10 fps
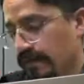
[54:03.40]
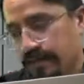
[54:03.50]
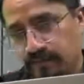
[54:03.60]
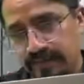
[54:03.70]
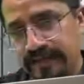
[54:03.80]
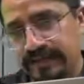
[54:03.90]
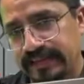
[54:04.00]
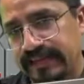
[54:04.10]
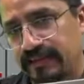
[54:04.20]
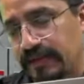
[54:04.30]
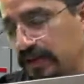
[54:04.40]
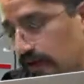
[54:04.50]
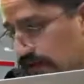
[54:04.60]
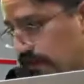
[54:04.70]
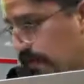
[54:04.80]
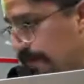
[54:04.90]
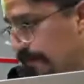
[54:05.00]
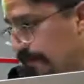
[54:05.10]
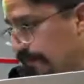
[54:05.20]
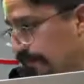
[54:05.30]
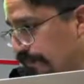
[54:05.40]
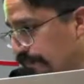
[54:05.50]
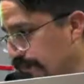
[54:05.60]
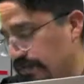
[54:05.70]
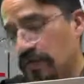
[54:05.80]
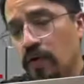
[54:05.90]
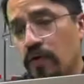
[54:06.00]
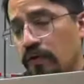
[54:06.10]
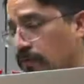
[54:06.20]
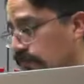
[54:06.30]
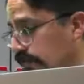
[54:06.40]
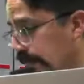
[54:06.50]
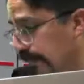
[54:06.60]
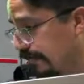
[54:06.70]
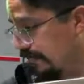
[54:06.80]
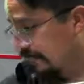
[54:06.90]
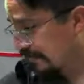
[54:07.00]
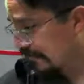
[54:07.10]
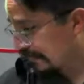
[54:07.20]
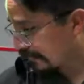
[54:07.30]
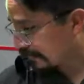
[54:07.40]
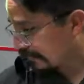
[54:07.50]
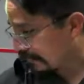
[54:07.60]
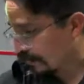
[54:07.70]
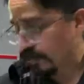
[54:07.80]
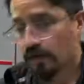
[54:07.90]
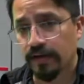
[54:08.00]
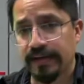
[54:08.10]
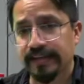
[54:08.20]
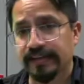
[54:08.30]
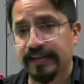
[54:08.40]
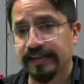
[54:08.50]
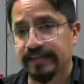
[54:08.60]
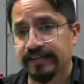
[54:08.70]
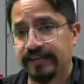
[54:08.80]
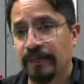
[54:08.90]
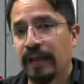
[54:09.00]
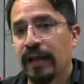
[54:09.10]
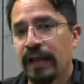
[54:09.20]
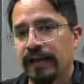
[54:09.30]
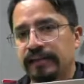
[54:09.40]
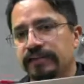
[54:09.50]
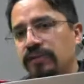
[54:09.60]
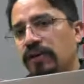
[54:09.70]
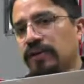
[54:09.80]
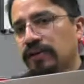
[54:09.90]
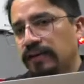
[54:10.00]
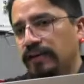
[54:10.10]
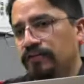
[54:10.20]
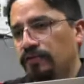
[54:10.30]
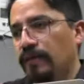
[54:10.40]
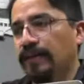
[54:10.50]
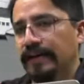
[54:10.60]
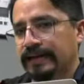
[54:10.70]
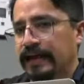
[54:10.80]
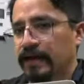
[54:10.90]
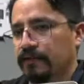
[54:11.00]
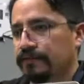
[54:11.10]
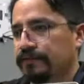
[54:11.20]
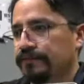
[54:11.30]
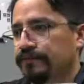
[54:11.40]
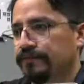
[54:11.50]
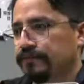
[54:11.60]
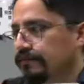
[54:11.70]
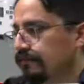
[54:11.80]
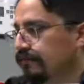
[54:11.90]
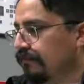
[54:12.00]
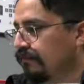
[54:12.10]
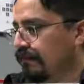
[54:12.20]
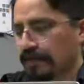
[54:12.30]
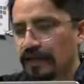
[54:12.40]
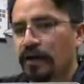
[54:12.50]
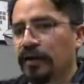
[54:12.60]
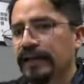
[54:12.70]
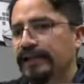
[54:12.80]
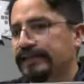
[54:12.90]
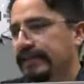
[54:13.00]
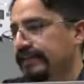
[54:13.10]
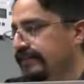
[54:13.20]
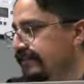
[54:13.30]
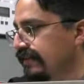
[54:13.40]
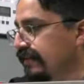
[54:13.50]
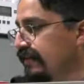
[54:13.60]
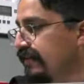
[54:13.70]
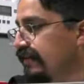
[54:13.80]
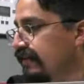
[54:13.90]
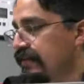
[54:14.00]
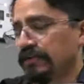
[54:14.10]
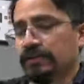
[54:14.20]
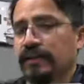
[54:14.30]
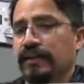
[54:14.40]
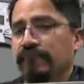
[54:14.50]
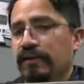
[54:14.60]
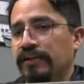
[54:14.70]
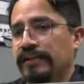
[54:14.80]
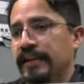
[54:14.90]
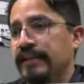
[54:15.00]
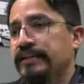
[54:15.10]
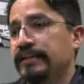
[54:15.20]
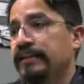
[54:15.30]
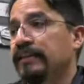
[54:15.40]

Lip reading: With the system in auto, you go and select your online test, and it's not gonna do a blackout. The online test is gonna run the engine